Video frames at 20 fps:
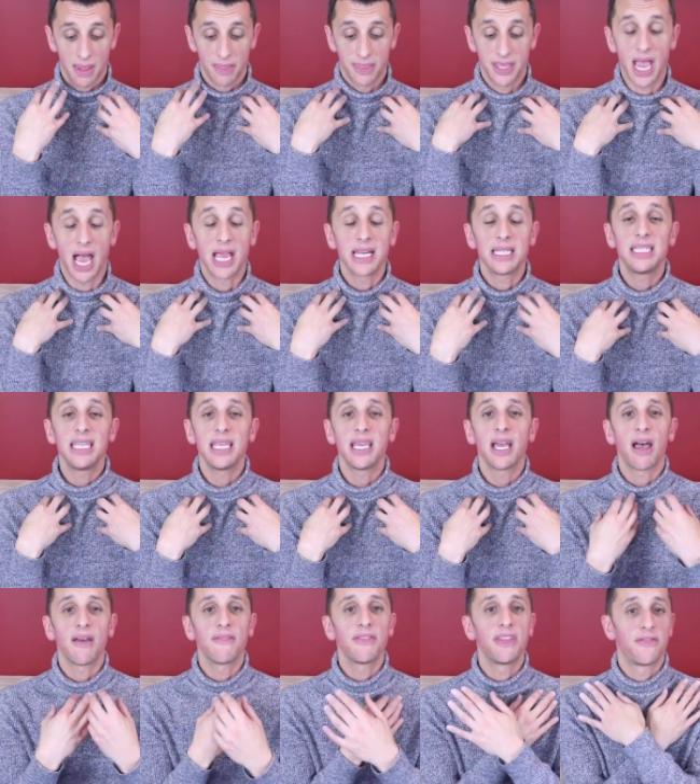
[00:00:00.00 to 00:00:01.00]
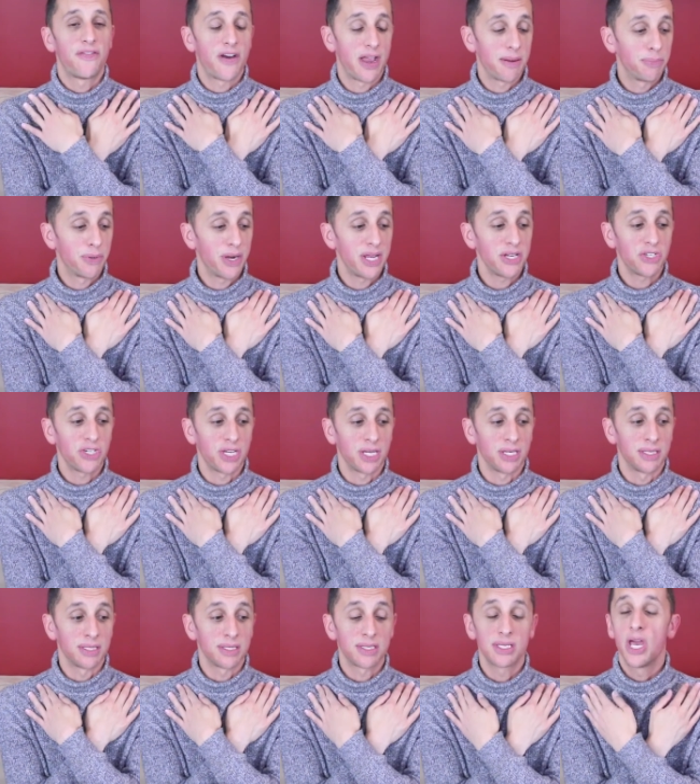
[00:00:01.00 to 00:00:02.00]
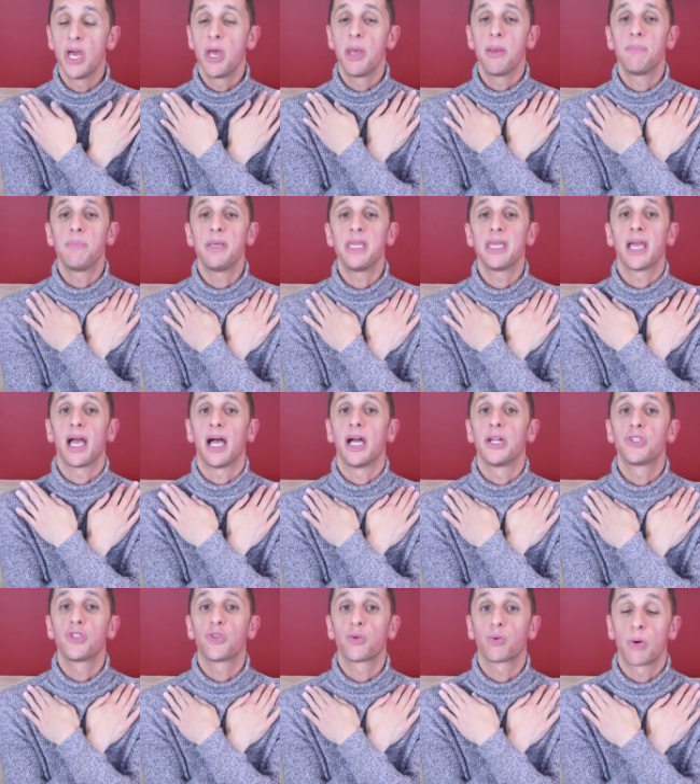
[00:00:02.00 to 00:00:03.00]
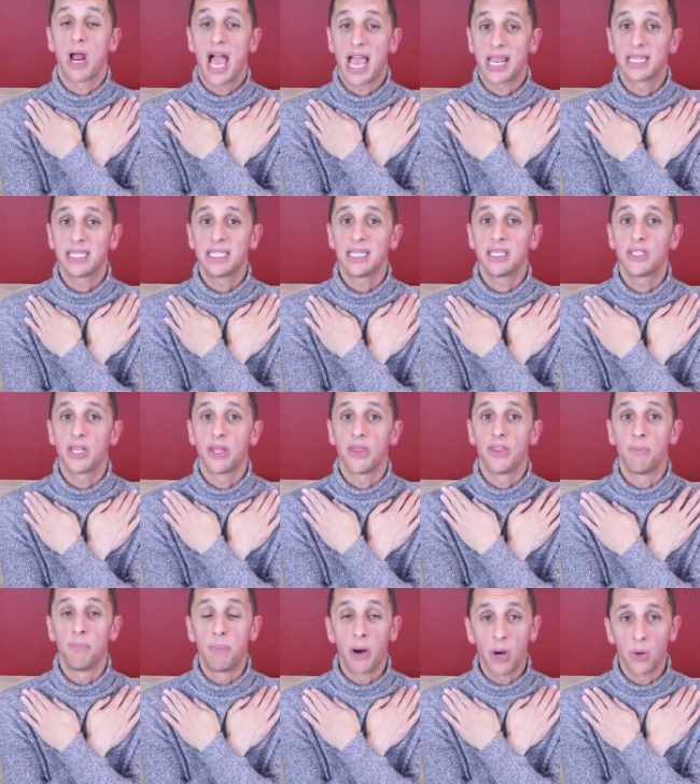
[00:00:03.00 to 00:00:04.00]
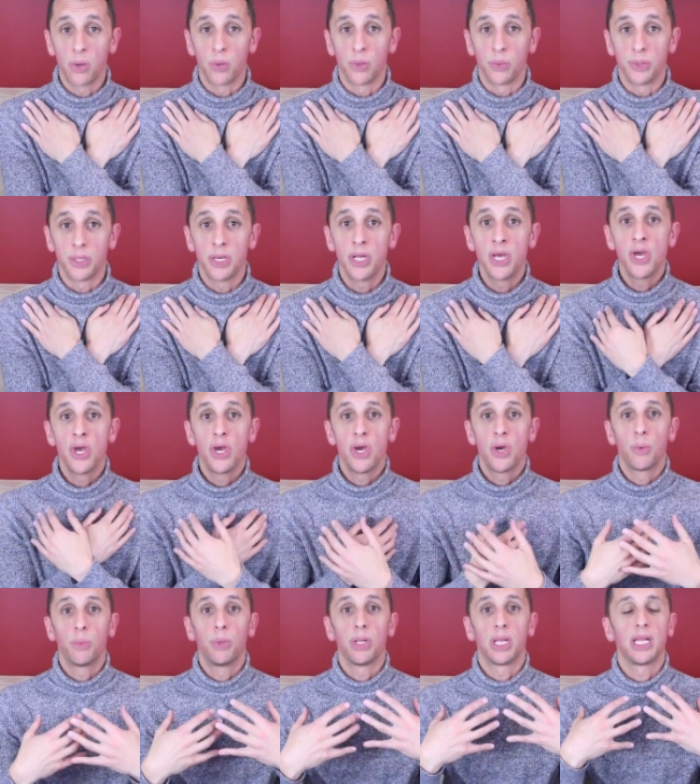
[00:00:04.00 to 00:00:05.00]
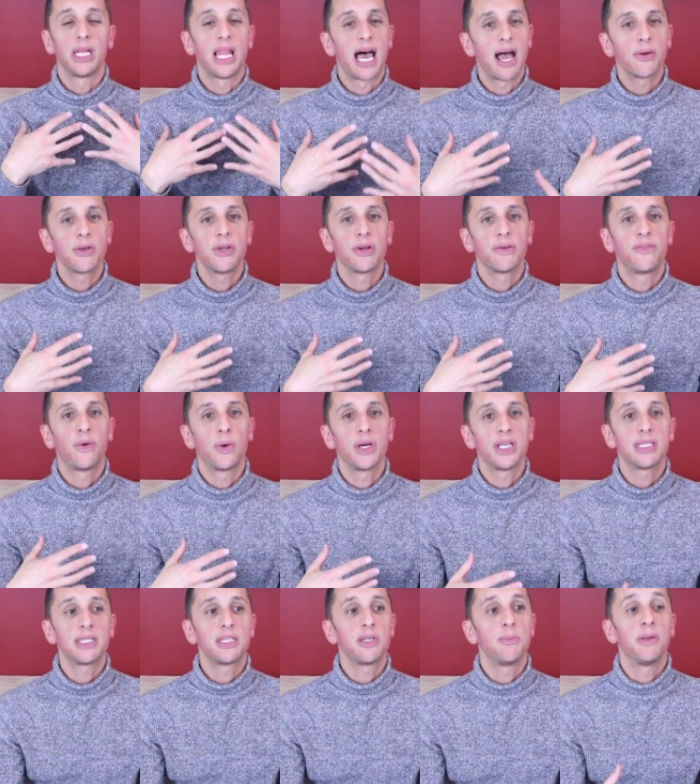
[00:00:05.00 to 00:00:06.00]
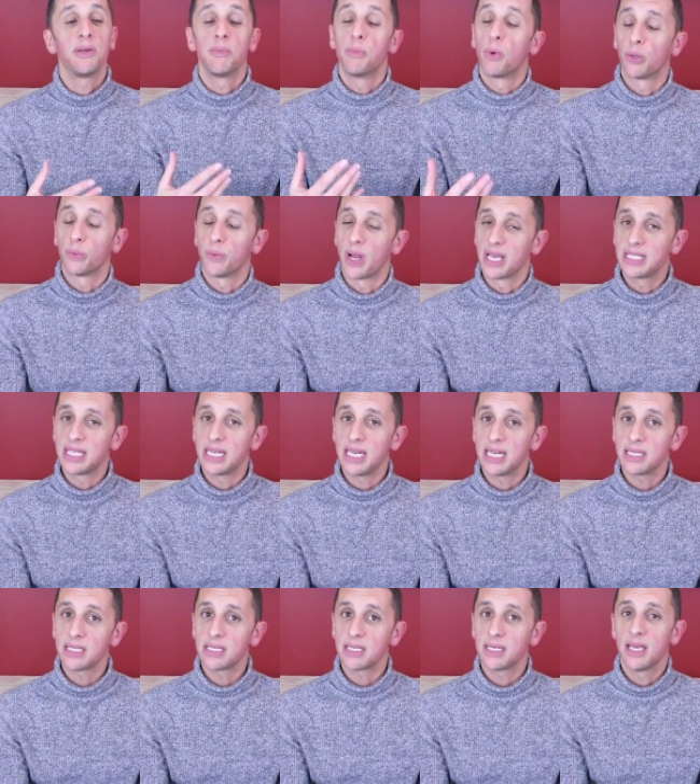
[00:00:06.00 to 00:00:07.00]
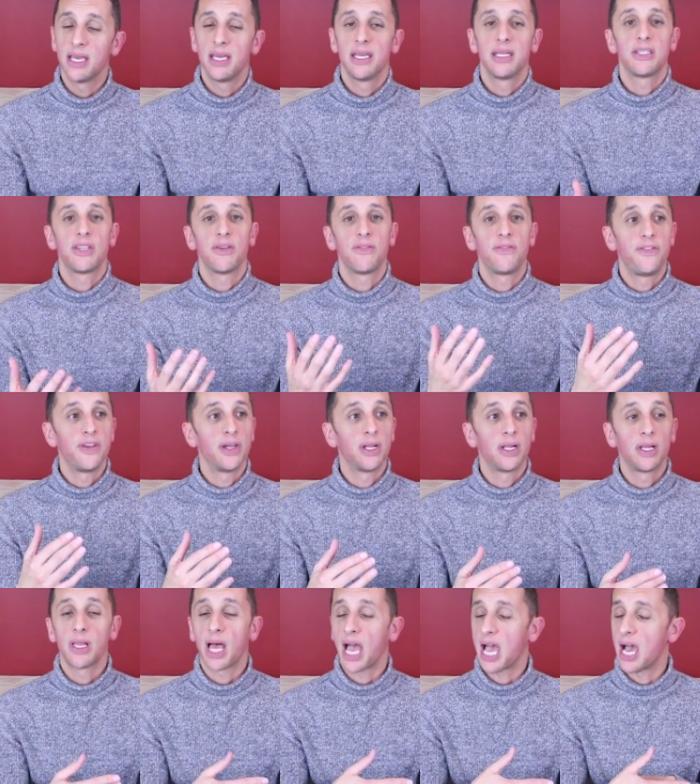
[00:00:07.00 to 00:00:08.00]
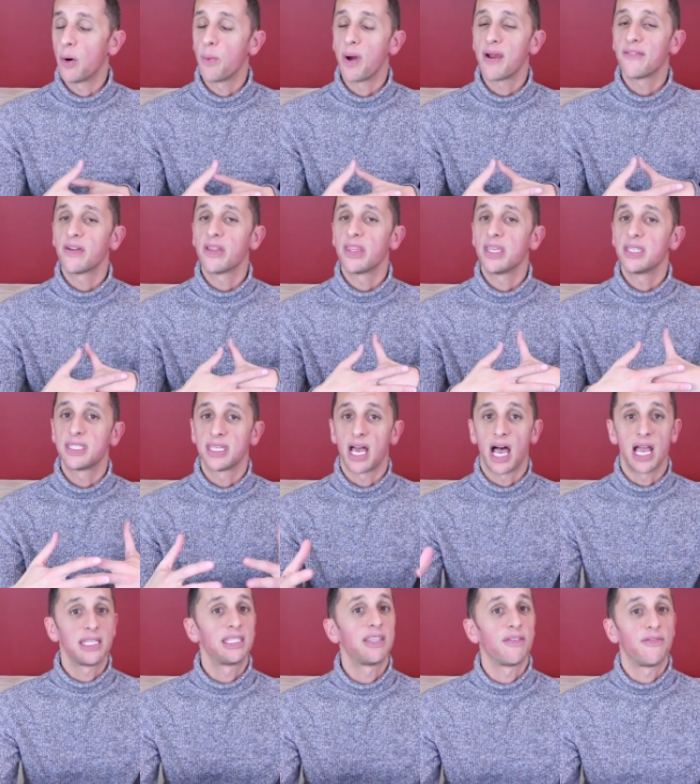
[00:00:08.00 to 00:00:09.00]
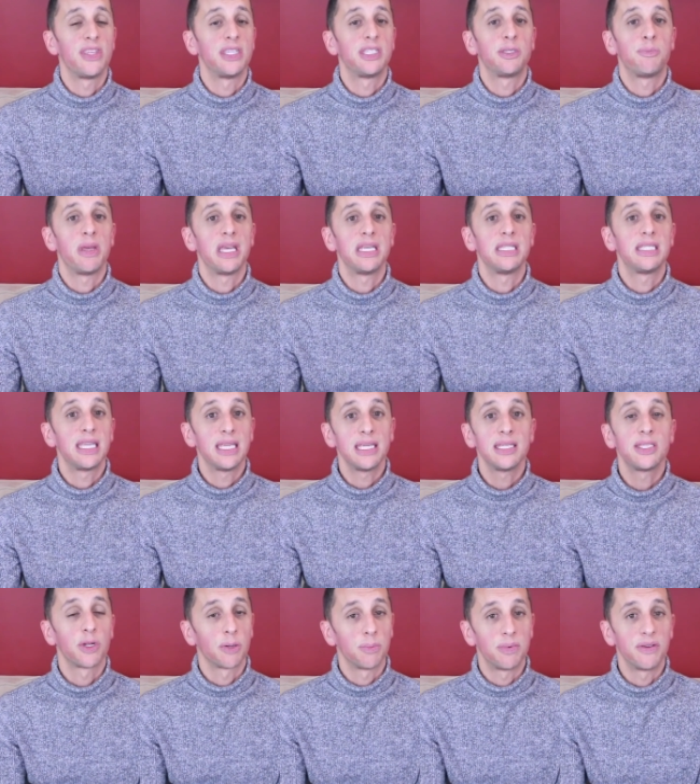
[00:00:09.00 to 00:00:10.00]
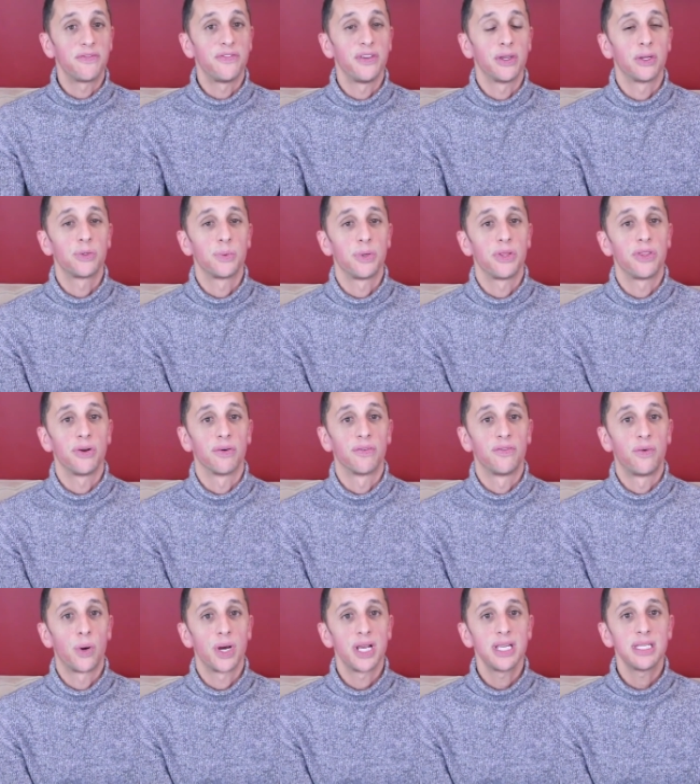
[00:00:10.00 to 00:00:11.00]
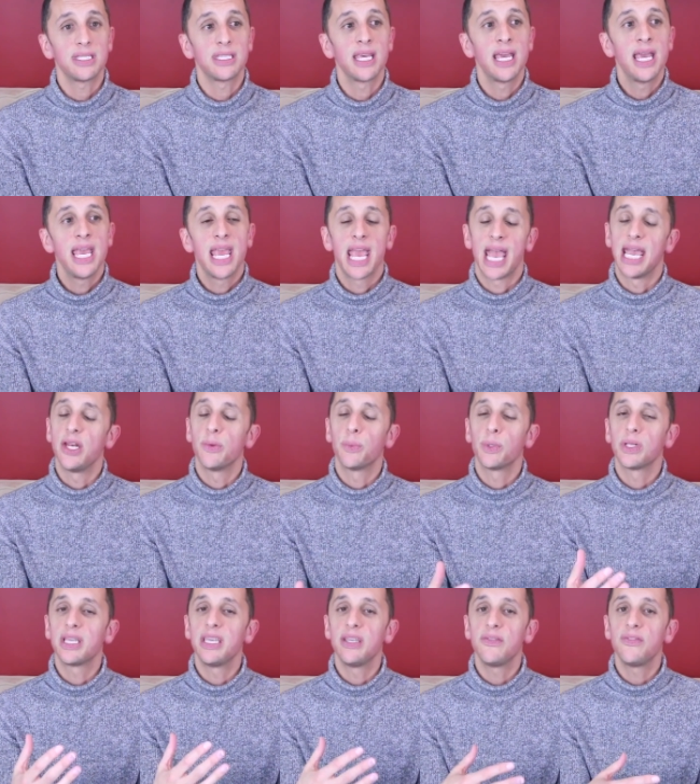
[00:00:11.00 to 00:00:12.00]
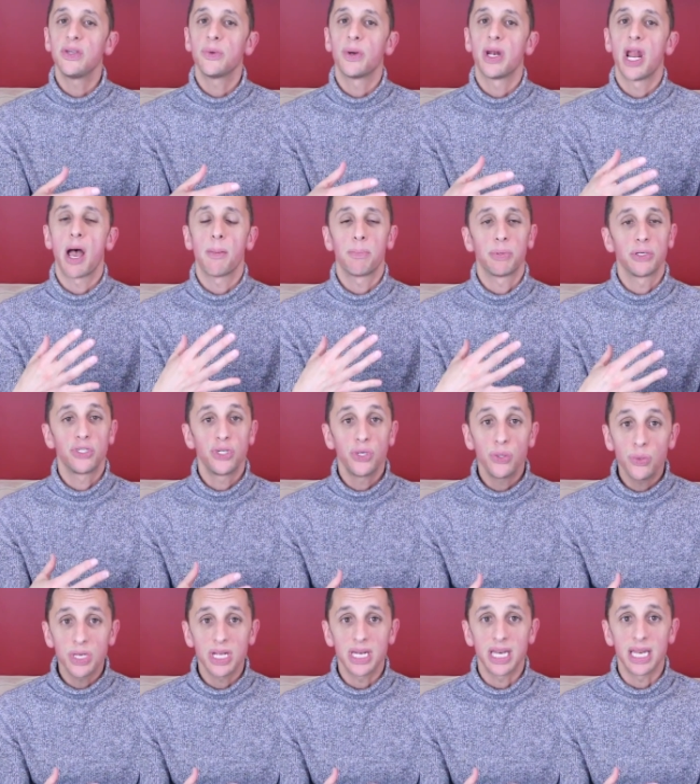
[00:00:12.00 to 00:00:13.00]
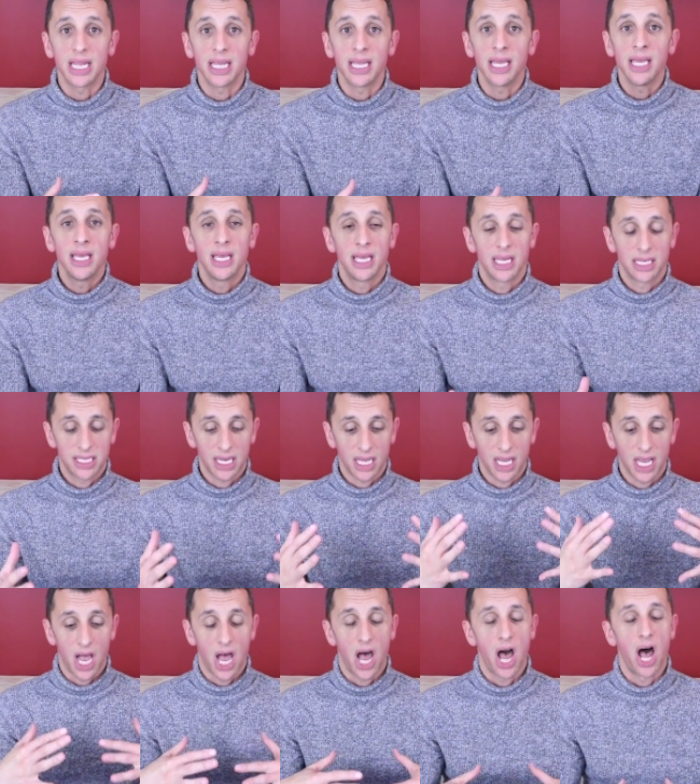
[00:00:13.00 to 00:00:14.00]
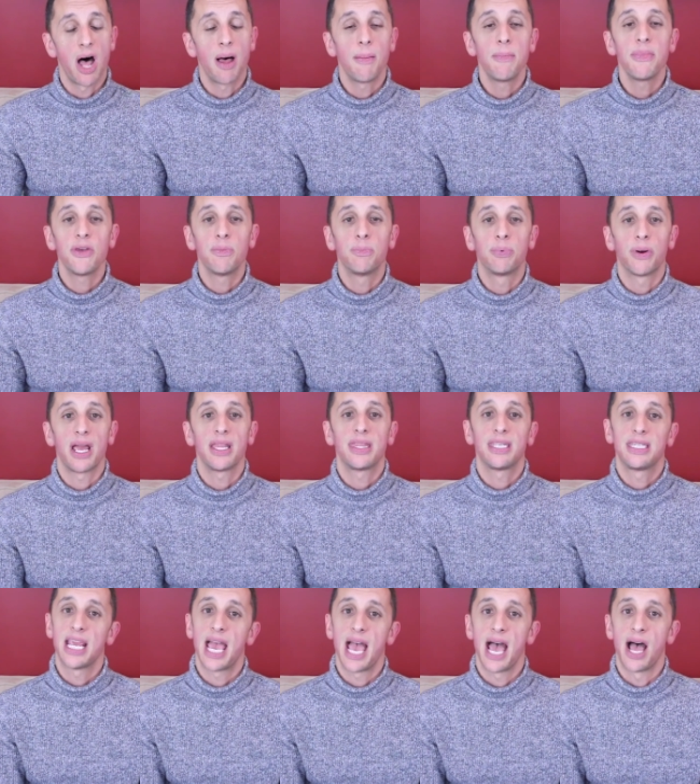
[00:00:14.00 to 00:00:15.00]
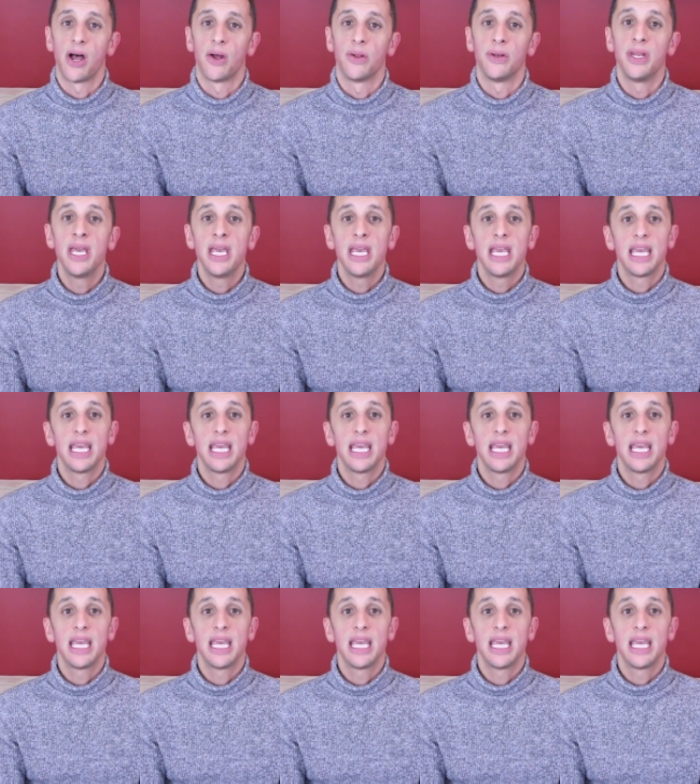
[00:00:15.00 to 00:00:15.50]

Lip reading: The idea of the vibrations being attracted to the bone will allow your voice to be more resonant, to fill however the size of the space is. It'll be filled with your voice, and it will give you an opportunity to calm the breath down